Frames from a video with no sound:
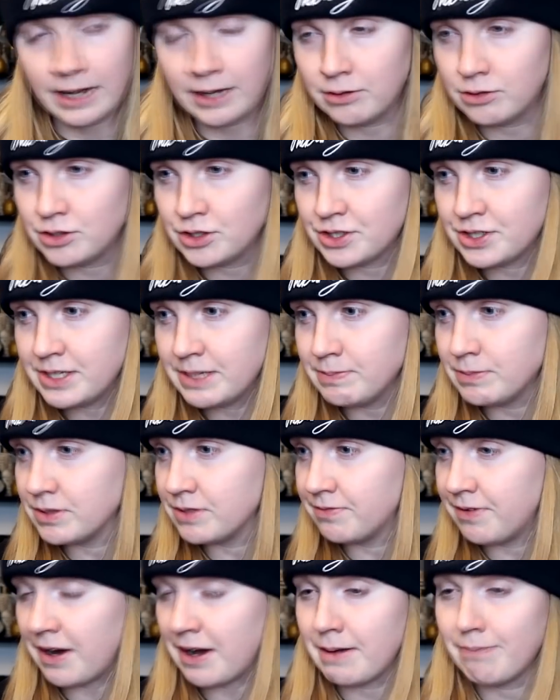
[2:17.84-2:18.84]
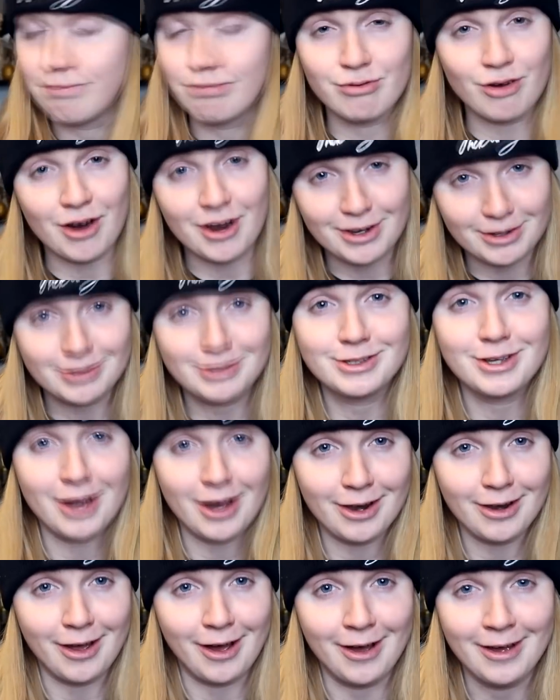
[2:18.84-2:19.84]
Yellow just seems a very bright
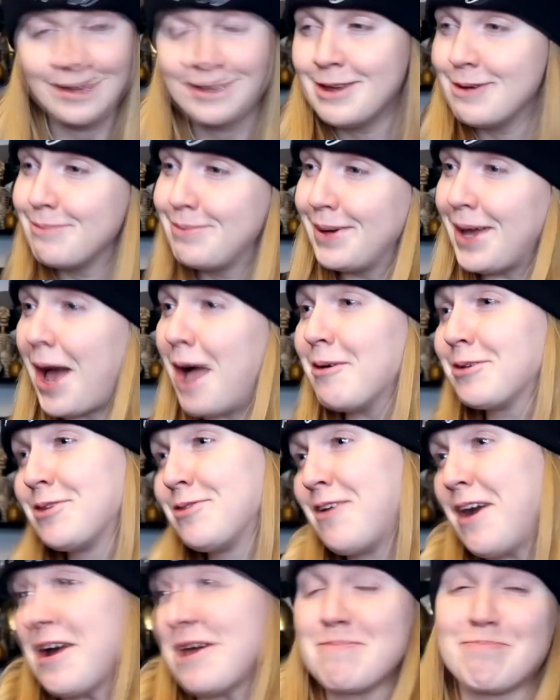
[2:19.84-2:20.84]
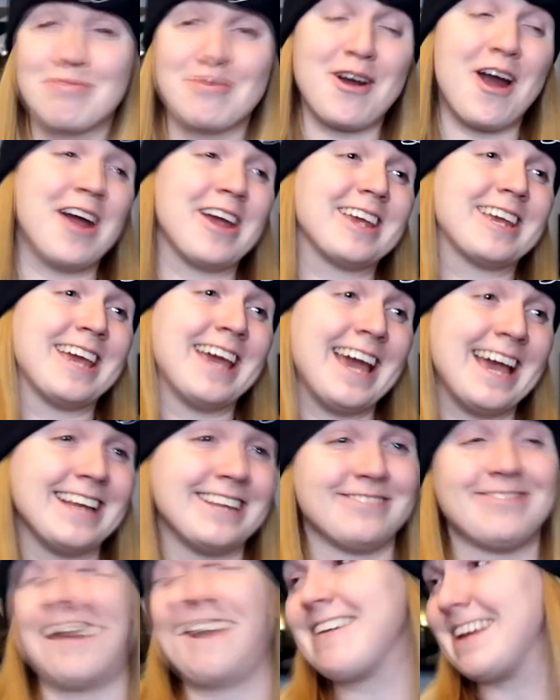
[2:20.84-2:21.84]
colour, but I was a very bright
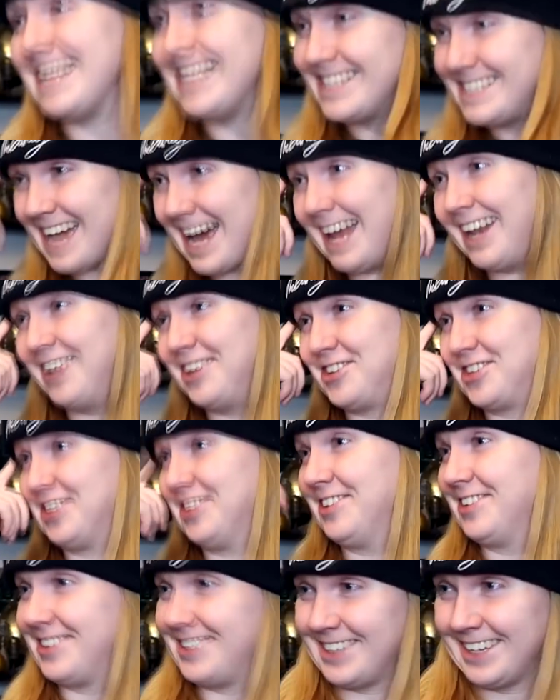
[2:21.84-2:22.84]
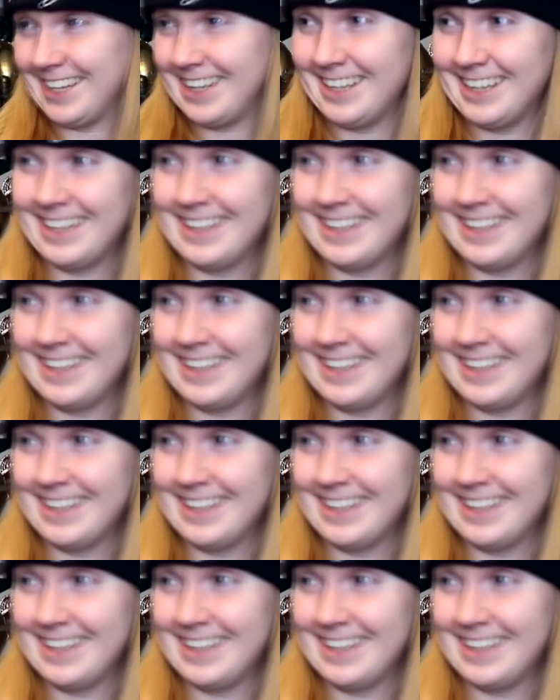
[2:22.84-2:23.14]
kid, very intelligent.